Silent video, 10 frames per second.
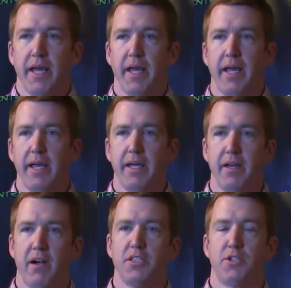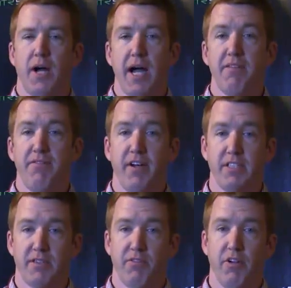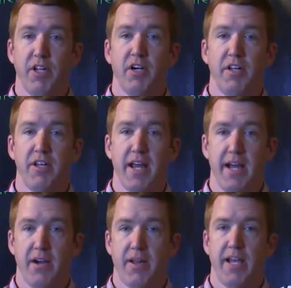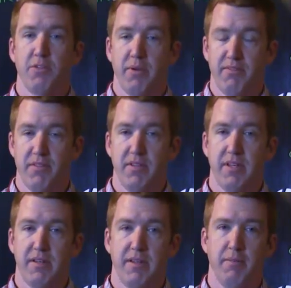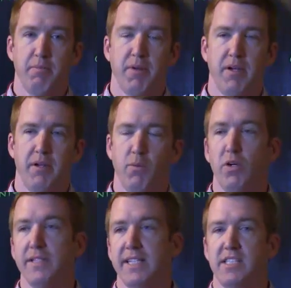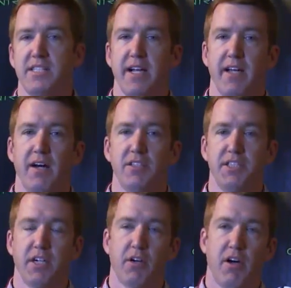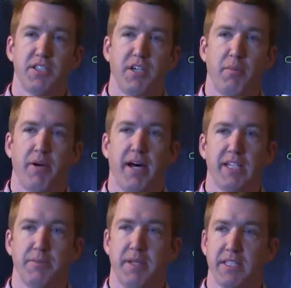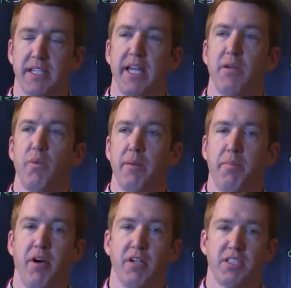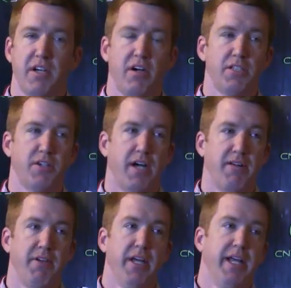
And our drive failures have really gone down as we've they uh, rolled out this technology across our products because again, when it parks the hard drive,